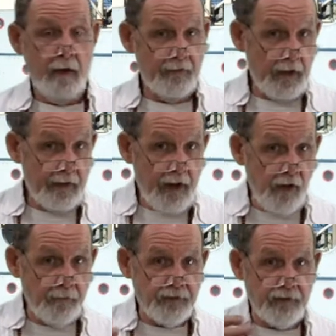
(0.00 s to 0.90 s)
that
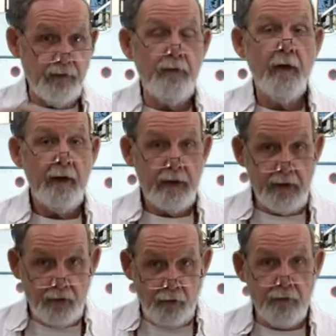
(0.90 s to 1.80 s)
helps you
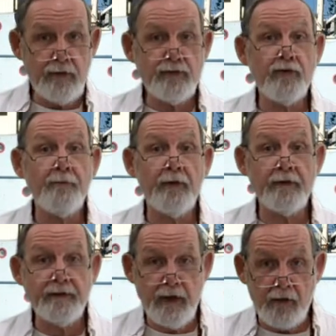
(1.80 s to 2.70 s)
increase your
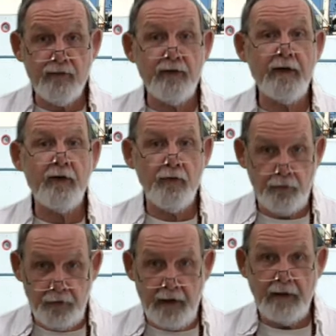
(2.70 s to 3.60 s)
production and
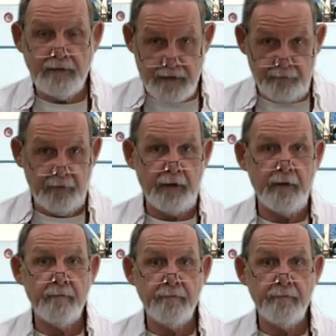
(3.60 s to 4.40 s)
creativity.